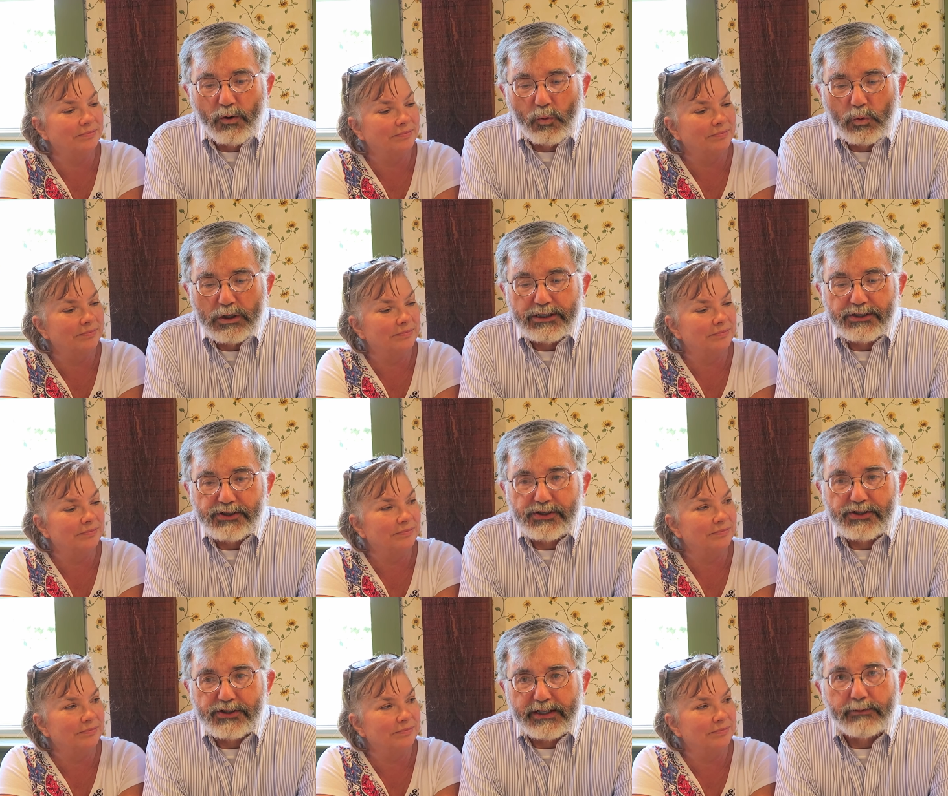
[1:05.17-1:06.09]

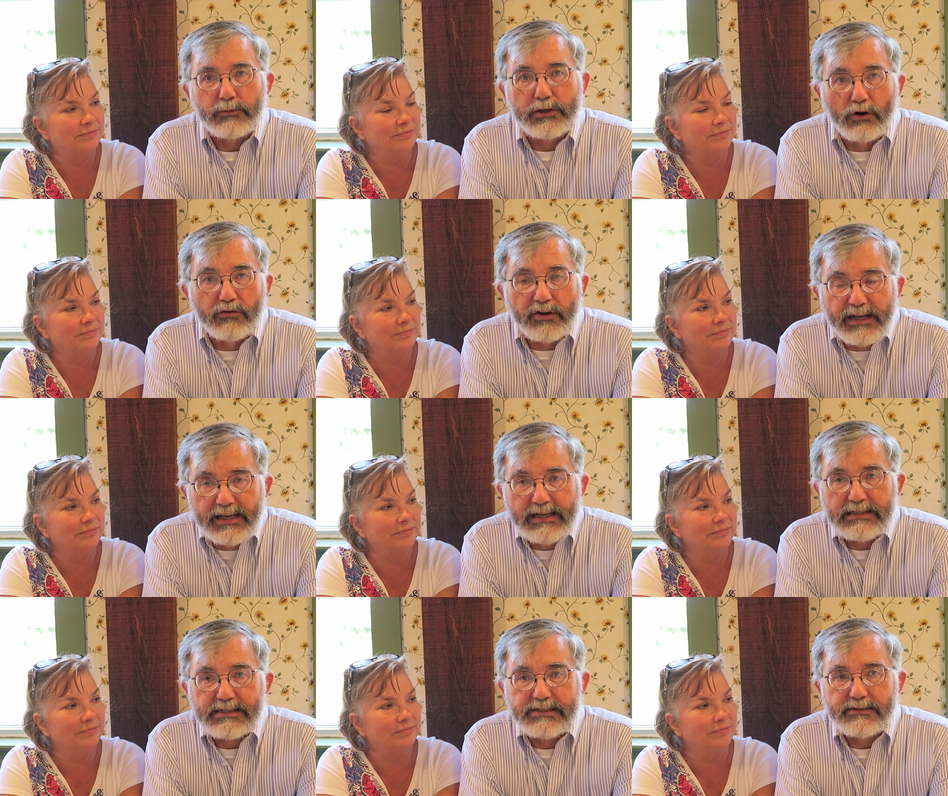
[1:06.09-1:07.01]
Speaker 1: was, it would
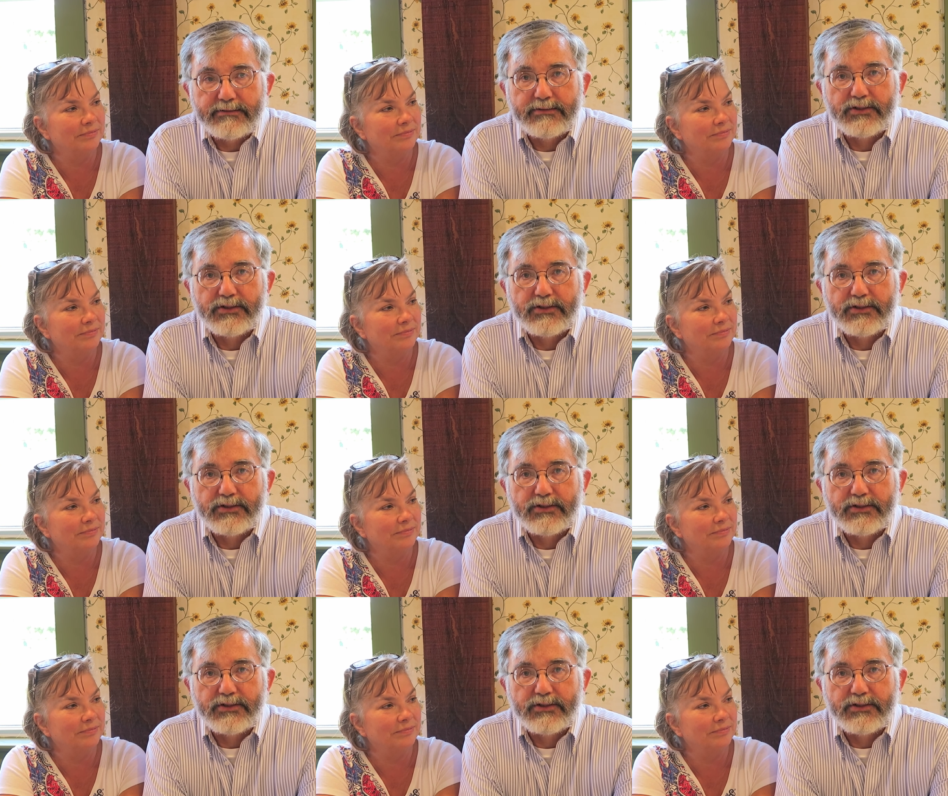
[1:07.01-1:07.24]
overheat.